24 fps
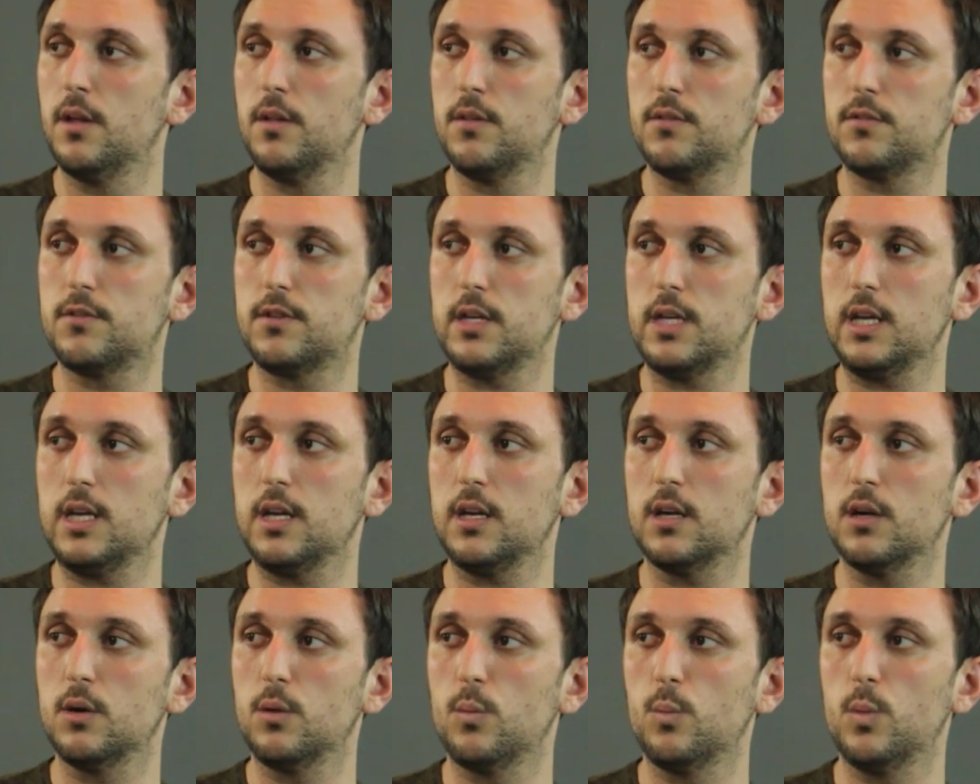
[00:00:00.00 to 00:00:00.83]

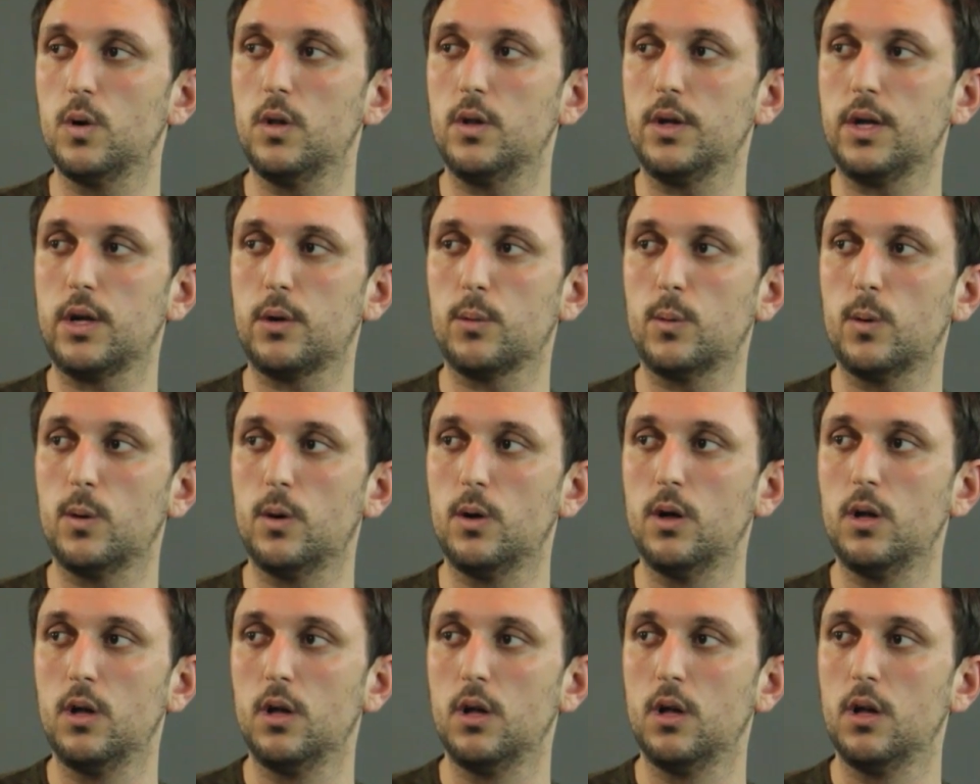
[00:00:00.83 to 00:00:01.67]
C will
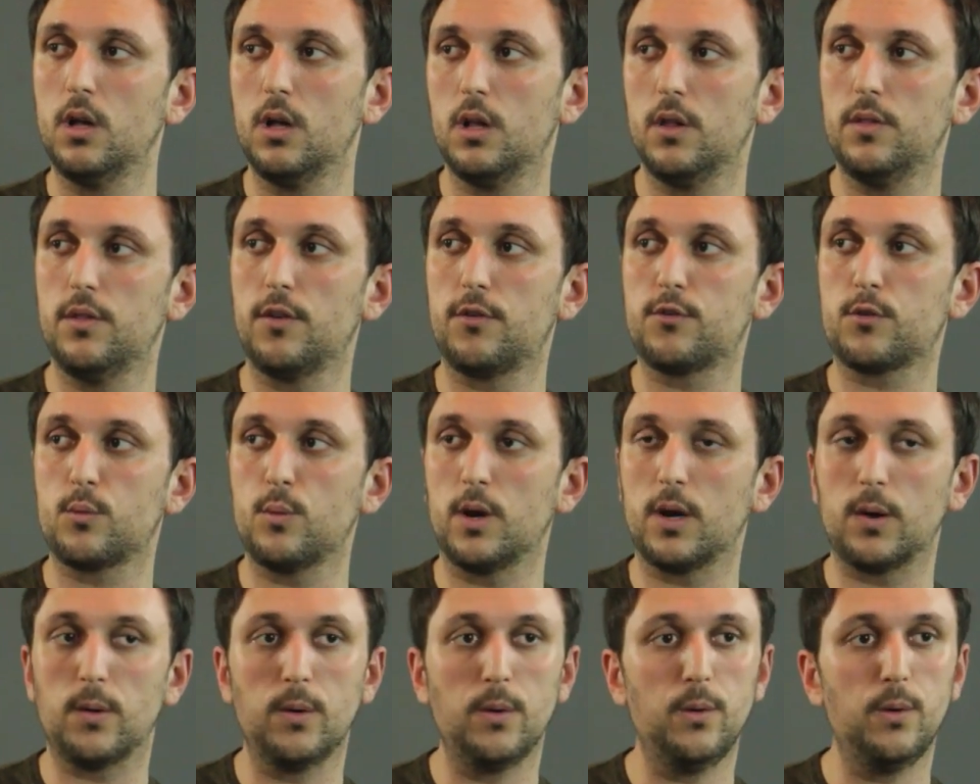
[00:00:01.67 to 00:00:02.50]
equal the
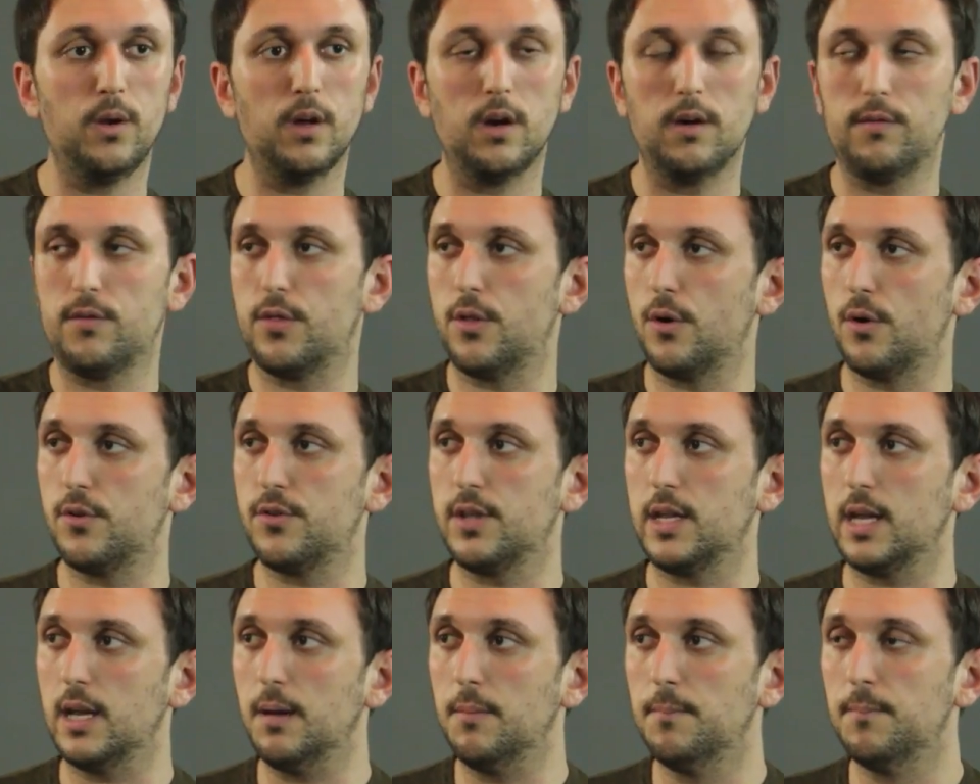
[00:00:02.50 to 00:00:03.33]
square root of
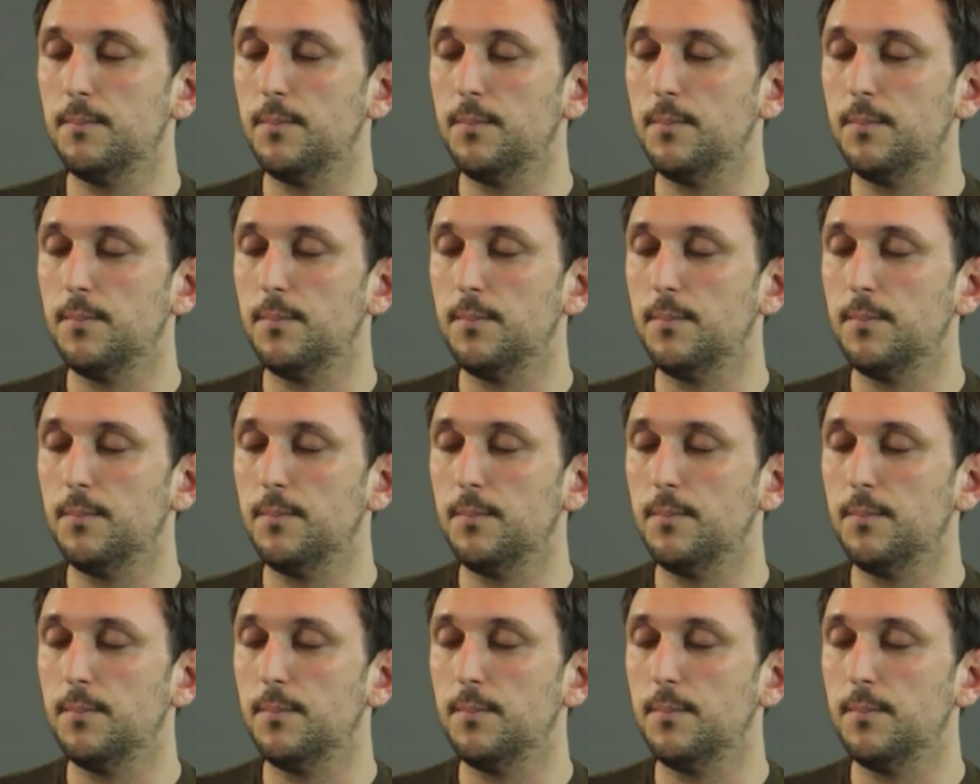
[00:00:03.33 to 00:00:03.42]
thirteen.